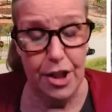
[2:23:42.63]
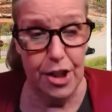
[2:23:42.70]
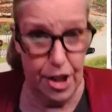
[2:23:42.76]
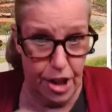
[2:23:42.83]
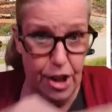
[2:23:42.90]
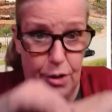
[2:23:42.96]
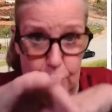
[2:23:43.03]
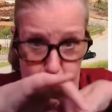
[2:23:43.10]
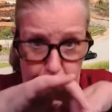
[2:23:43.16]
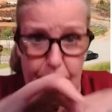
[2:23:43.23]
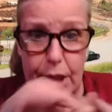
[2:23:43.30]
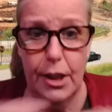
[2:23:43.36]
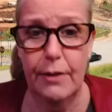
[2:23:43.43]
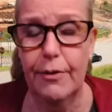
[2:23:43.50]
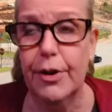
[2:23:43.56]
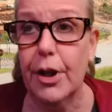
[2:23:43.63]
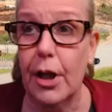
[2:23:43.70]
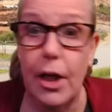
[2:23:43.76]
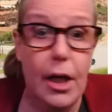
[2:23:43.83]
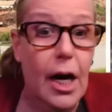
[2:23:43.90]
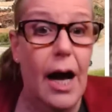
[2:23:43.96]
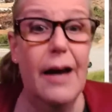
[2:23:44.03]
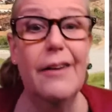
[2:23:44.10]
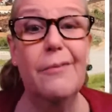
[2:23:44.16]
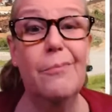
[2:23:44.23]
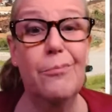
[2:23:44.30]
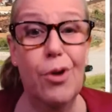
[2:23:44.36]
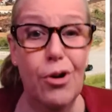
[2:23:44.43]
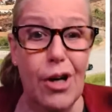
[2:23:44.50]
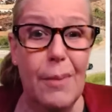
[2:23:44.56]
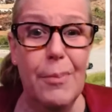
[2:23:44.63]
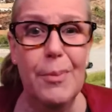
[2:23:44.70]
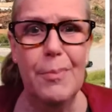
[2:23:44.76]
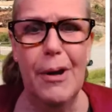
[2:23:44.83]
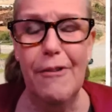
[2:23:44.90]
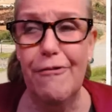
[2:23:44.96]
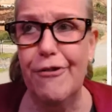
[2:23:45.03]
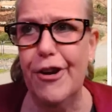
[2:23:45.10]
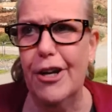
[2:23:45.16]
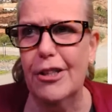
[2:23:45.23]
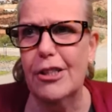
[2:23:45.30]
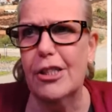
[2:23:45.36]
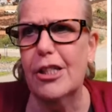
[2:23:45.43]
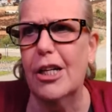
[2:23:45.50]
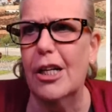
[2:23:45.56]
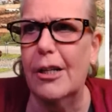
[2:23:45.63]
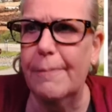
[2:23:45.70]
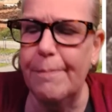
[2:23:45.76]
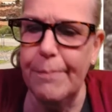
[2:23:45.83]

She had a ring and everything. I broke up with my fiance.